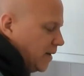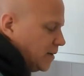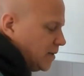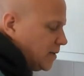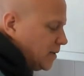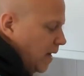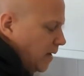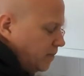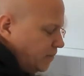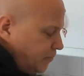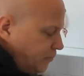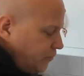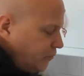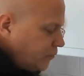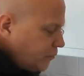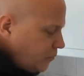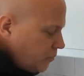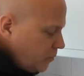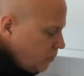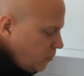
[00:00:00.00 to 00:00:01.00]
is that
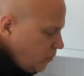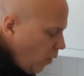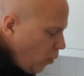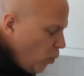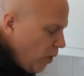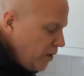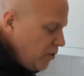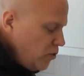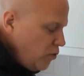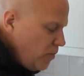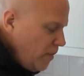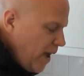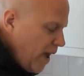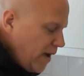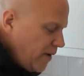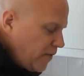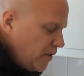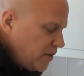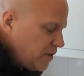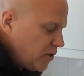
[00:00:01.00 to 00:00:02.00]
when you
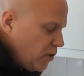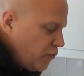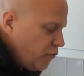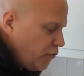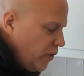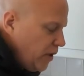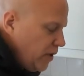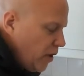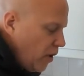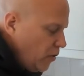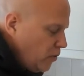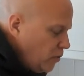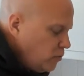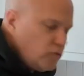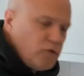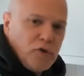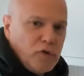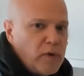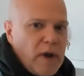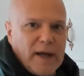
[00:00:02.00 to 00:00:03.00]
make the sofrito,
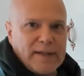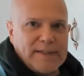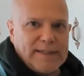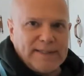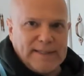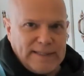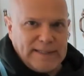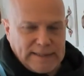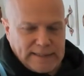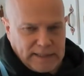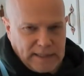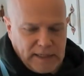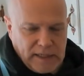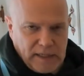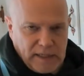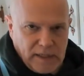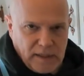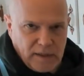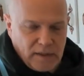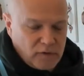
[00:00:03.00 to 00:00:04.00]
you do not season it.
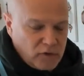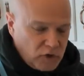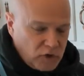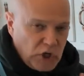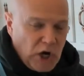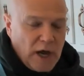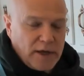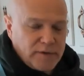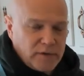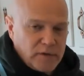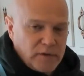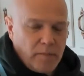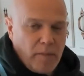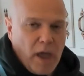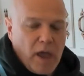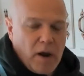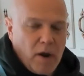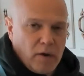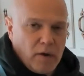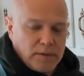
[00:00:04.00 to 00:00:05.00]
It's just
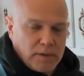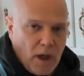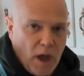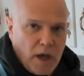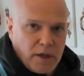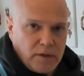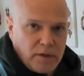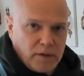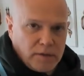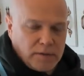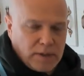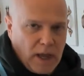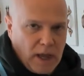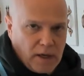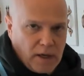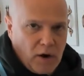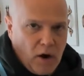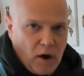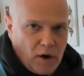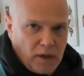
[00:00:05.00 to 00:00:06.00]
tomatoes, onions,
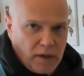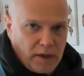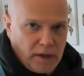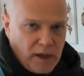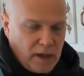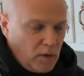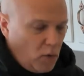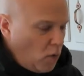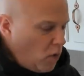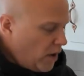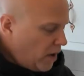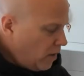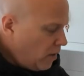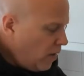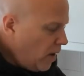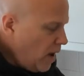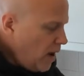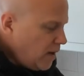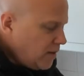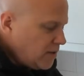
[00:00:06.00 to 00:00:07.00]
and garlic and
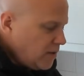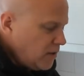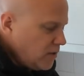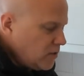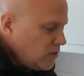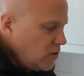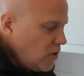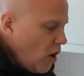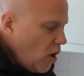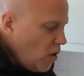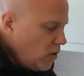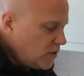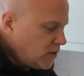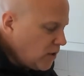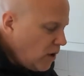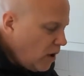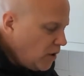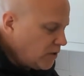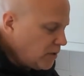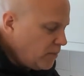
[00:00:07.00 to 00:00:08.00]
oil. So there's no
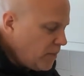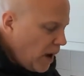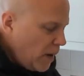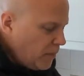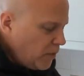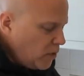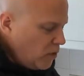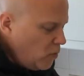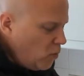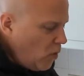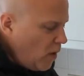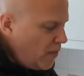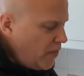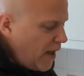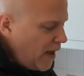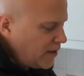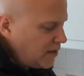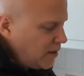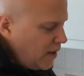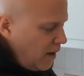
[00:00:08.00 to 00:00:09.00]
salt and pepper. You want
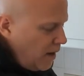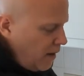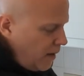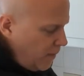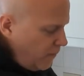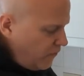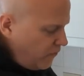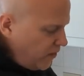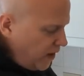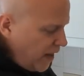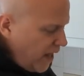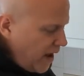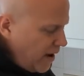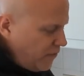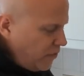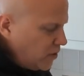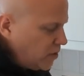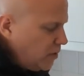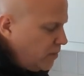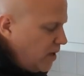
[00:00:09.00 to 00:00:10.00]
that
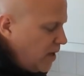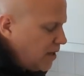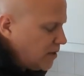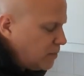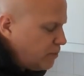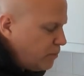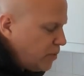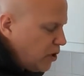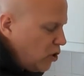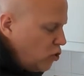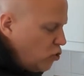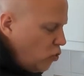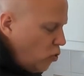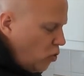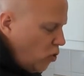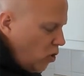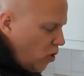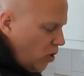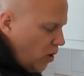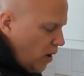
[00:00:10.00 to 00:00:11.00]
flavor to be as
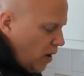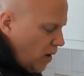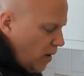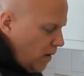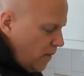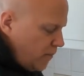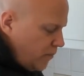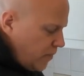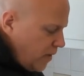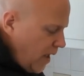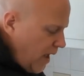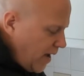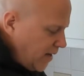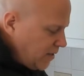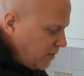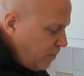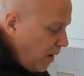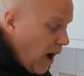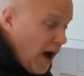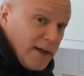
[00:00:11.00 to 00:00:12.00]
pure
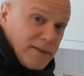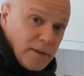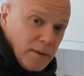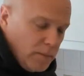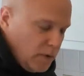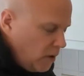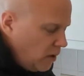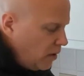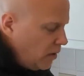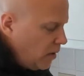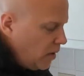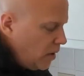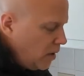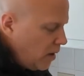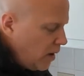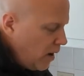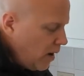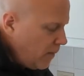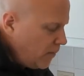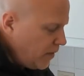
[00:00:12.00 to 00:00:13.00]
as possible
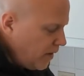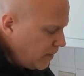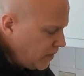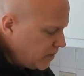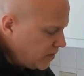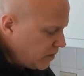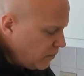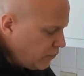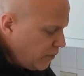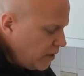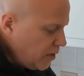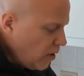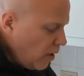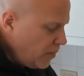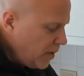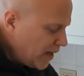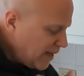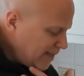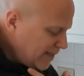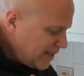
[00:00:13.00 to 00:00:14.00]
in the sofrito,
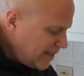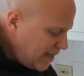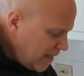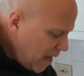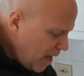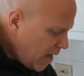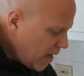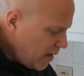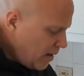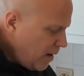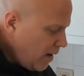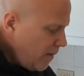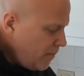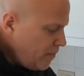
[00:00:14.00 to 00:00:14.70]
because then